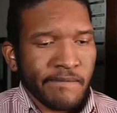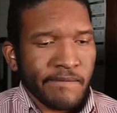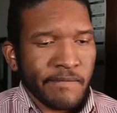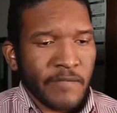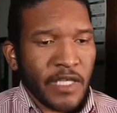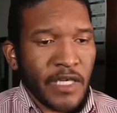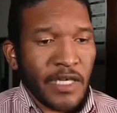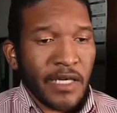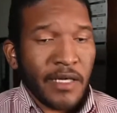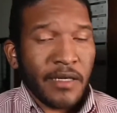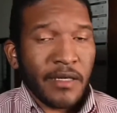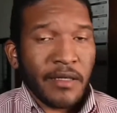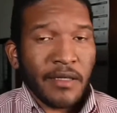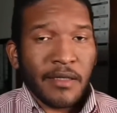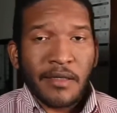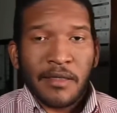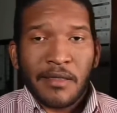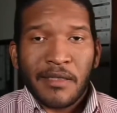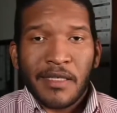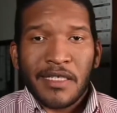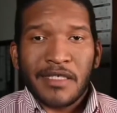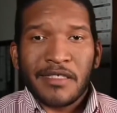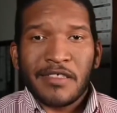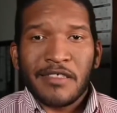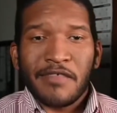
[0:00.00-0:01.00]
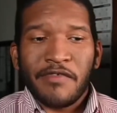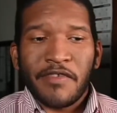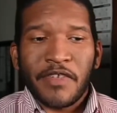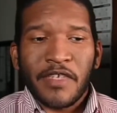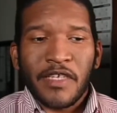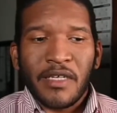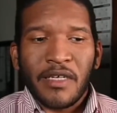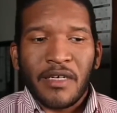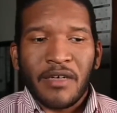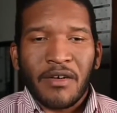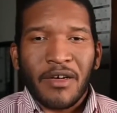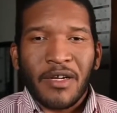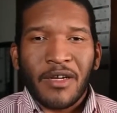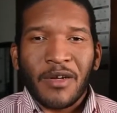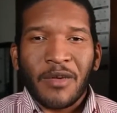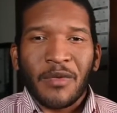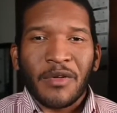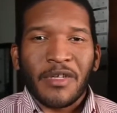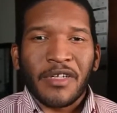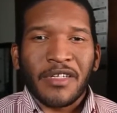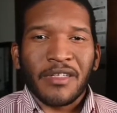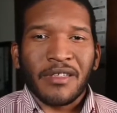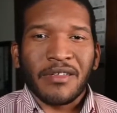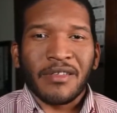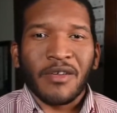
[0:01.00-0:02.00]
yeah, that's the video. I don't
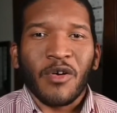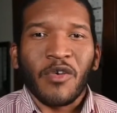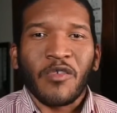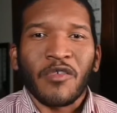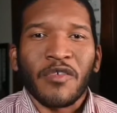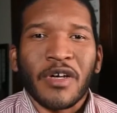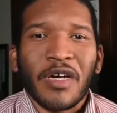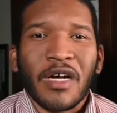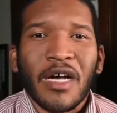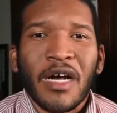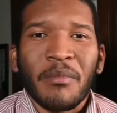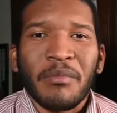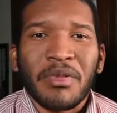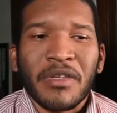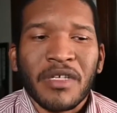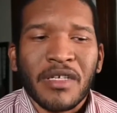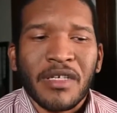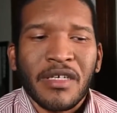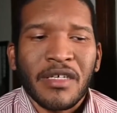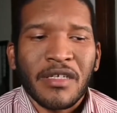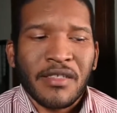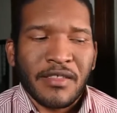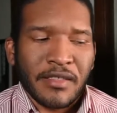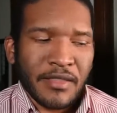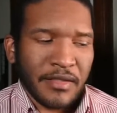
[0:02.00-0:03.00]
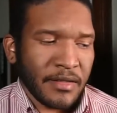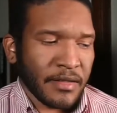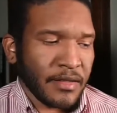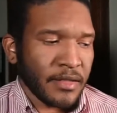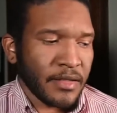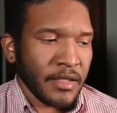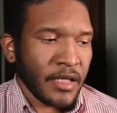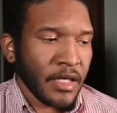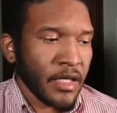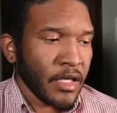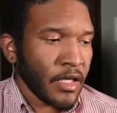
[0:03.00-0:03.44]
want to overcomplicate things.